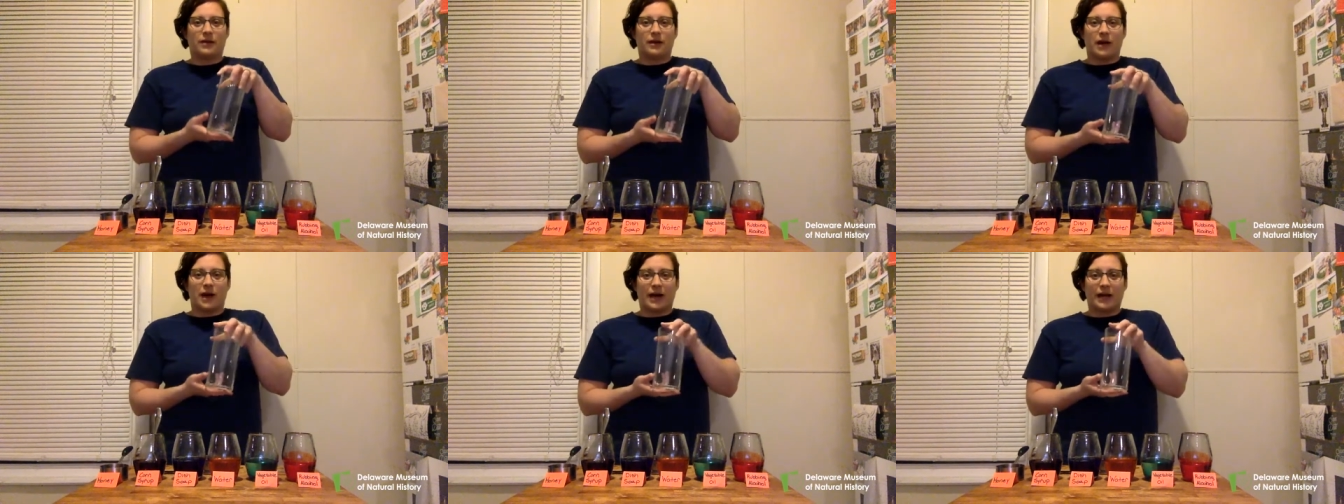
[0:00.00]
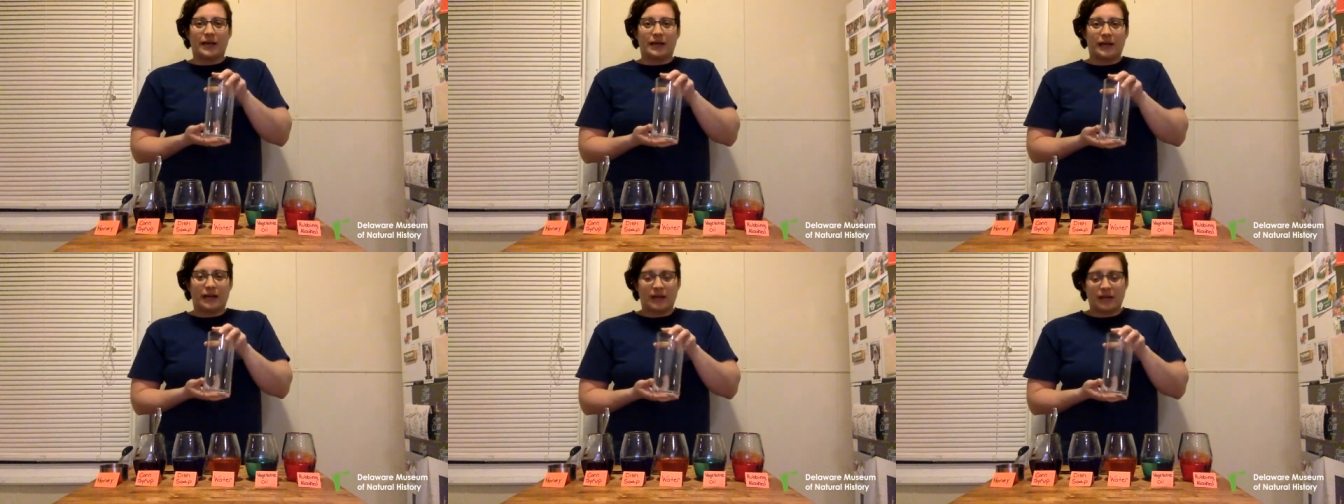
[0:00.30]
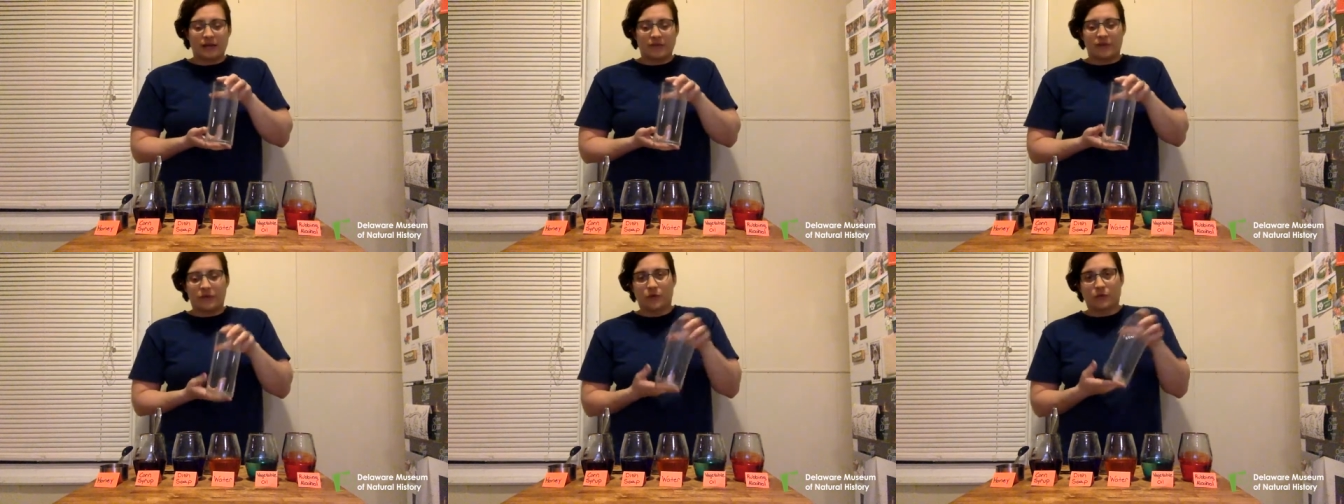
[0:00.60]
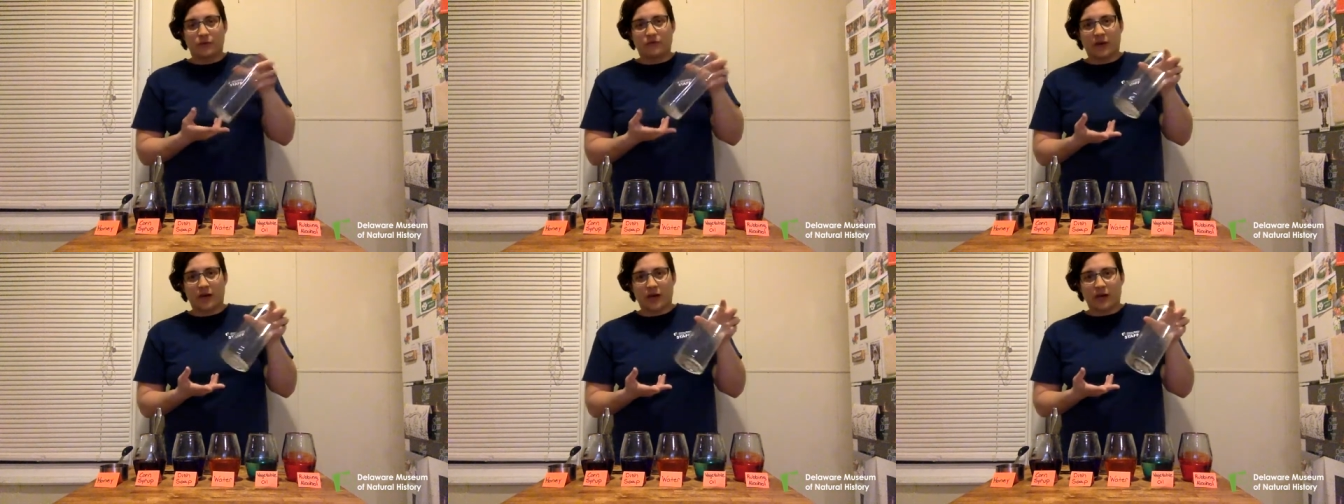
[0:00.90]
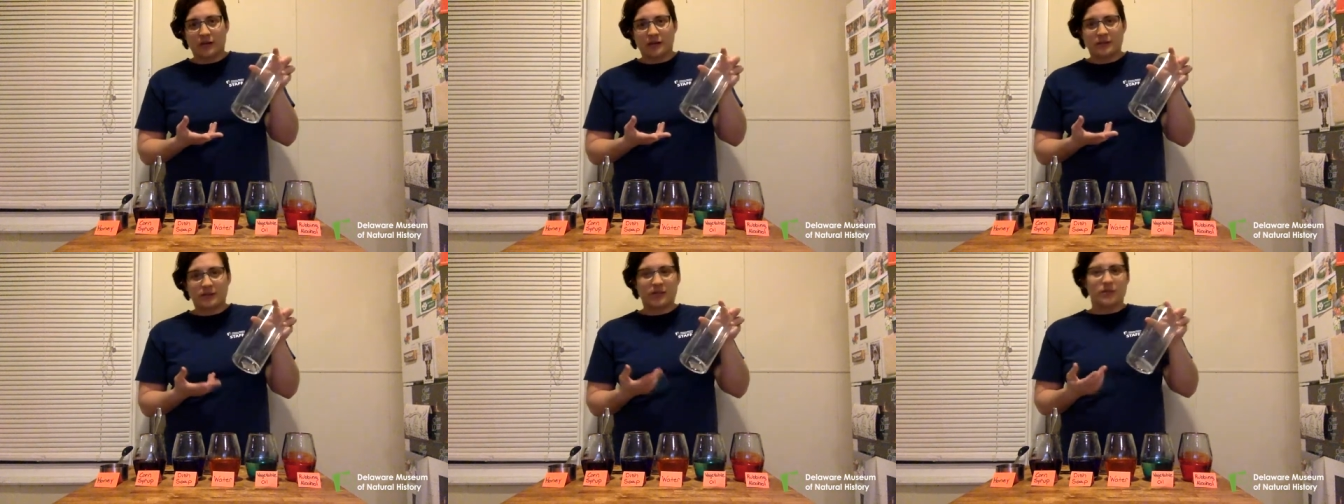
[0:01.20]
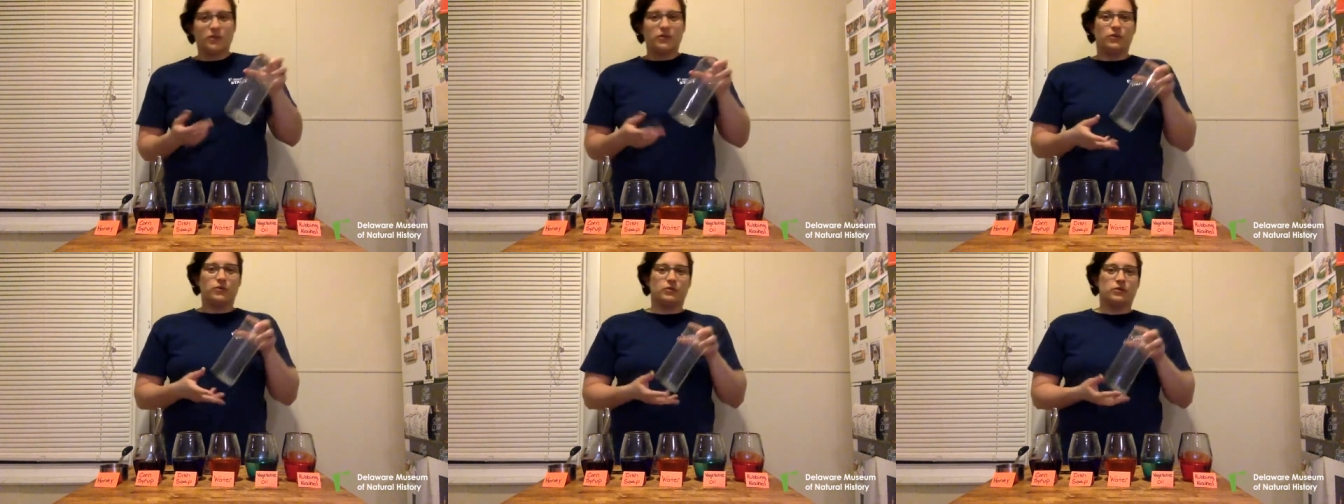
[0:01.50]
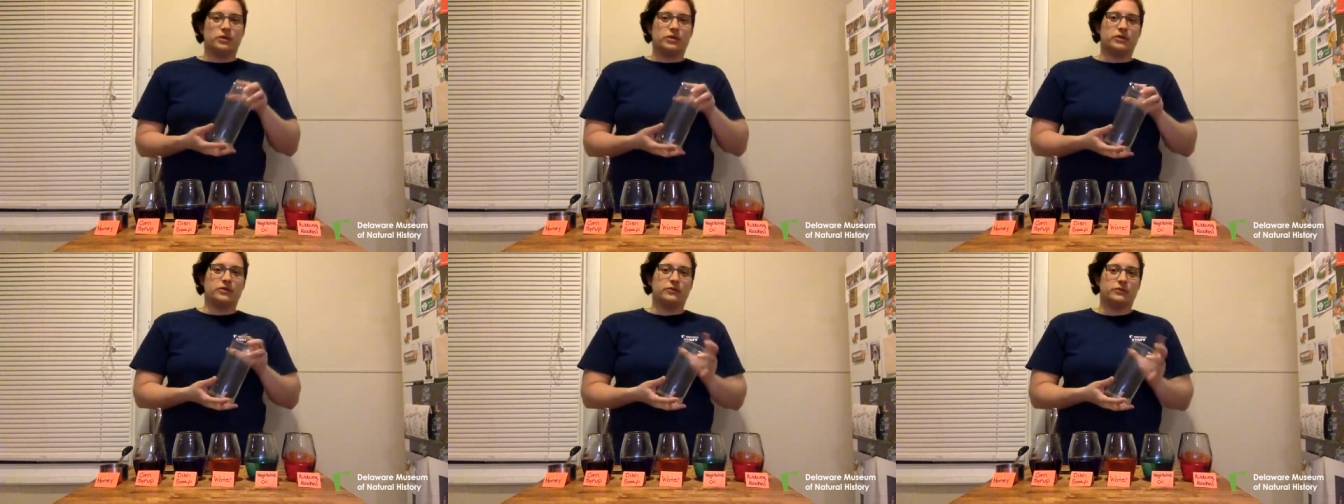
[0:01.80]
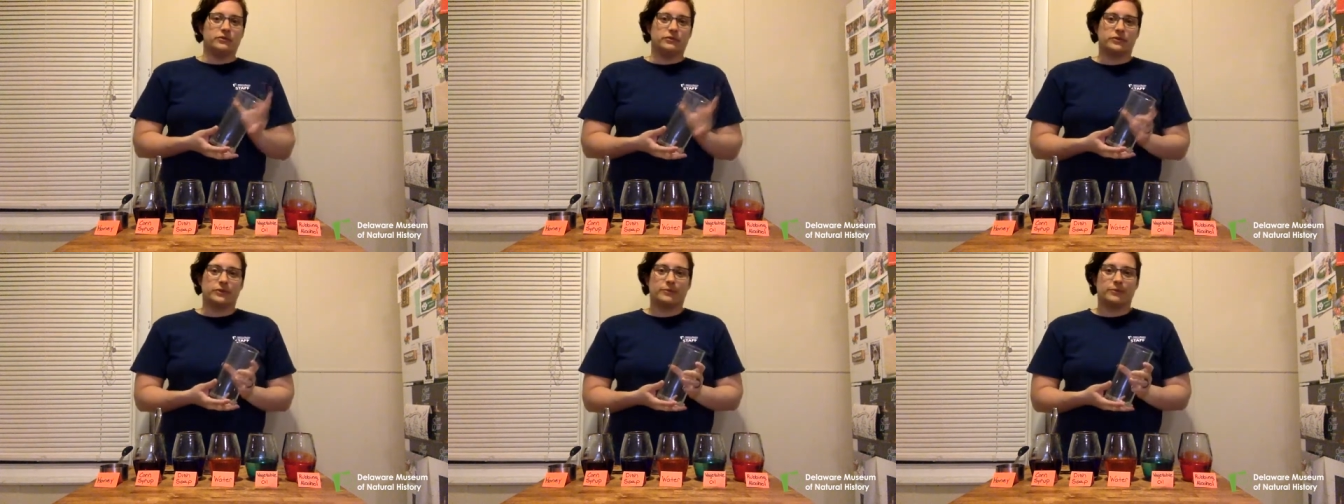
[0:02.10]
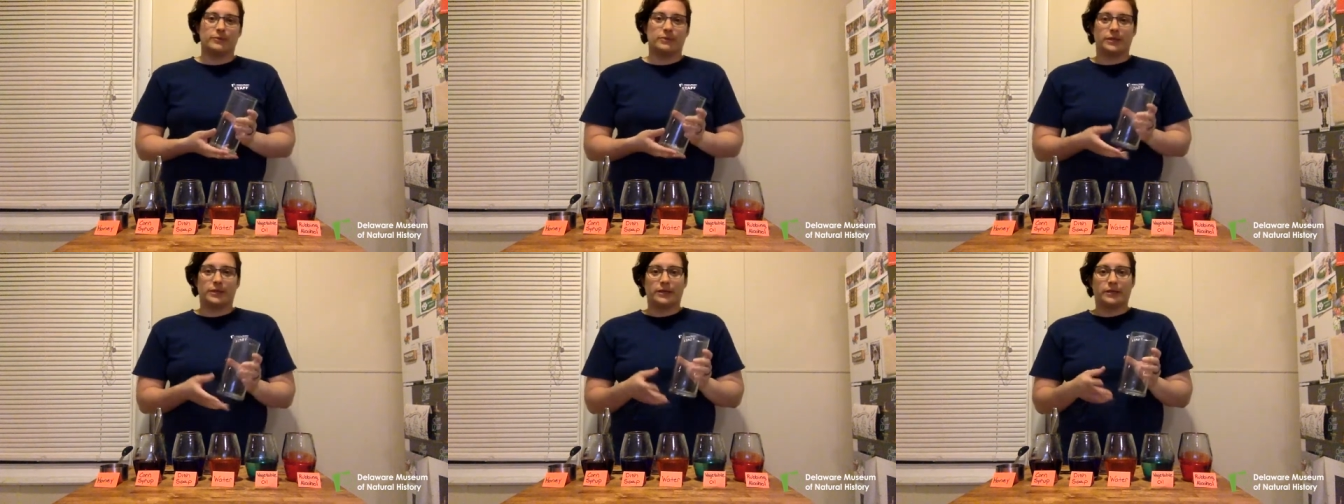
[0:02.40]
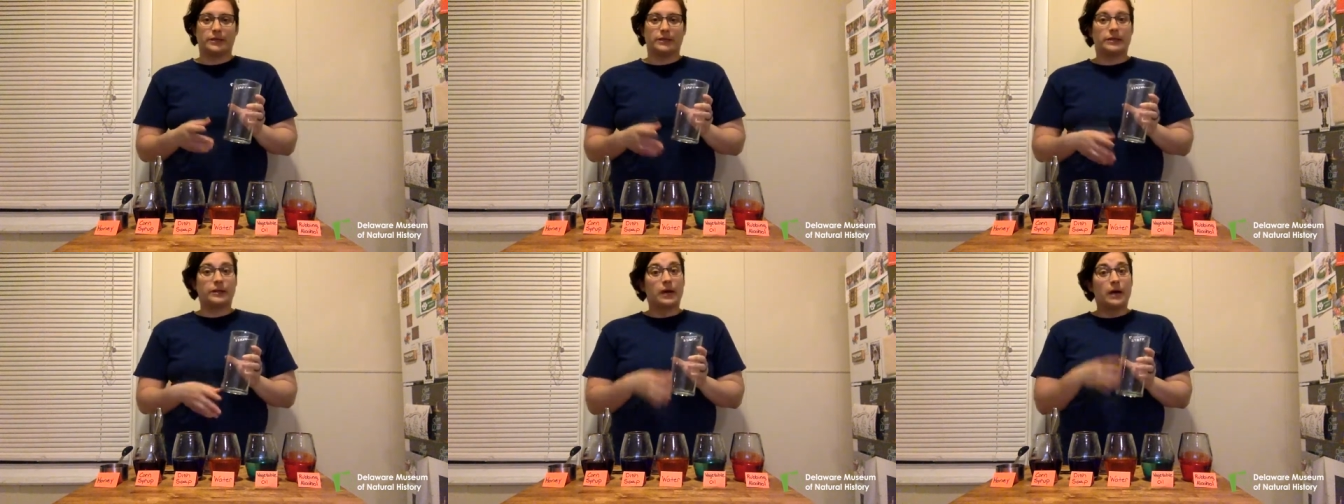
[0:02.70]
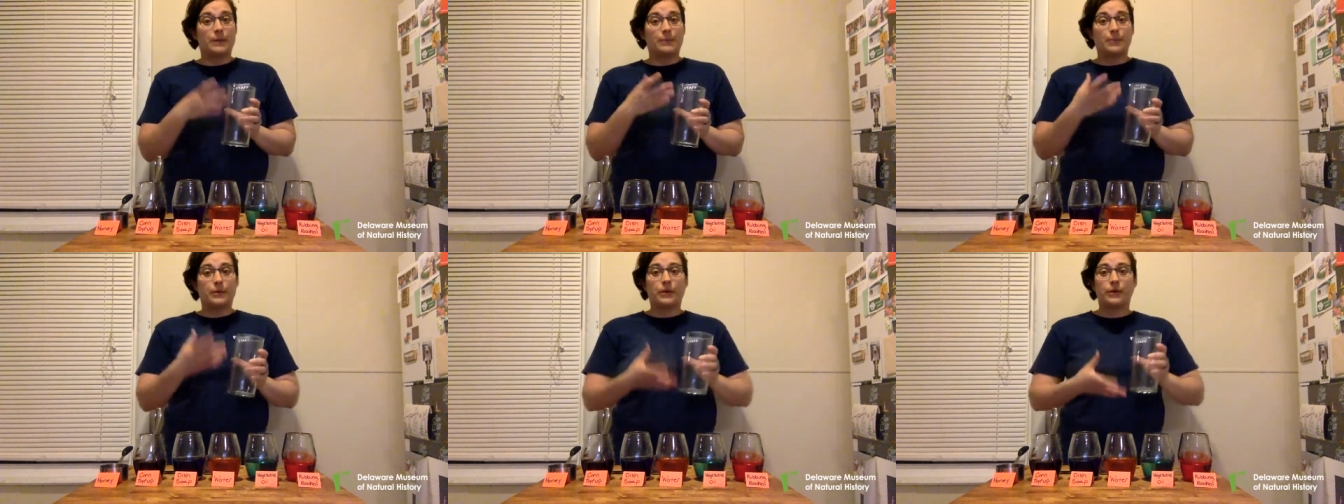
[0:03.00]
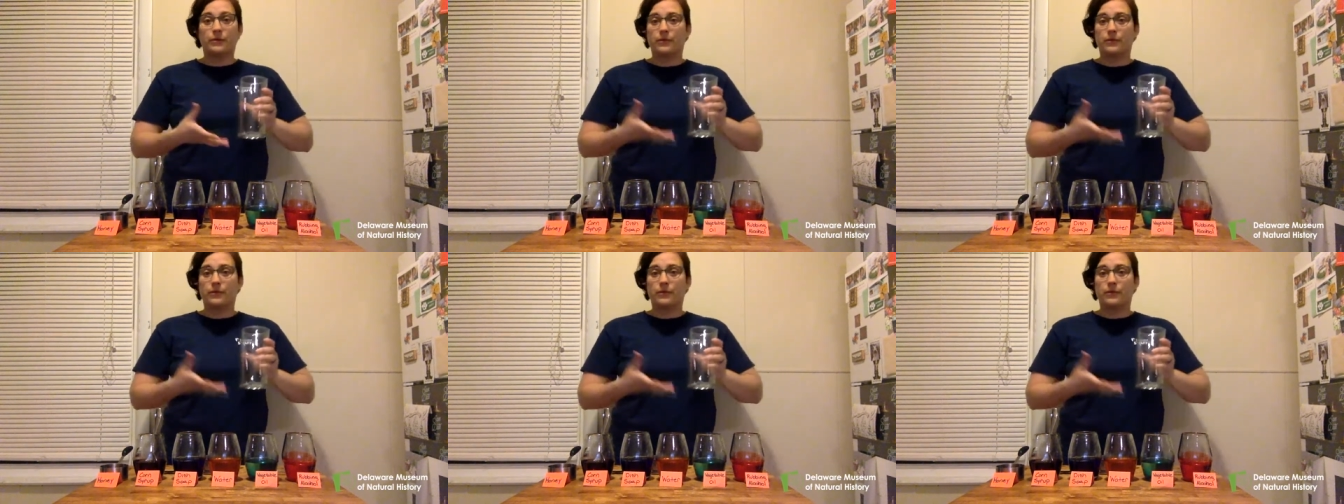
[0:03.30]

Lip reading: I have an old vase. You could use a big cup,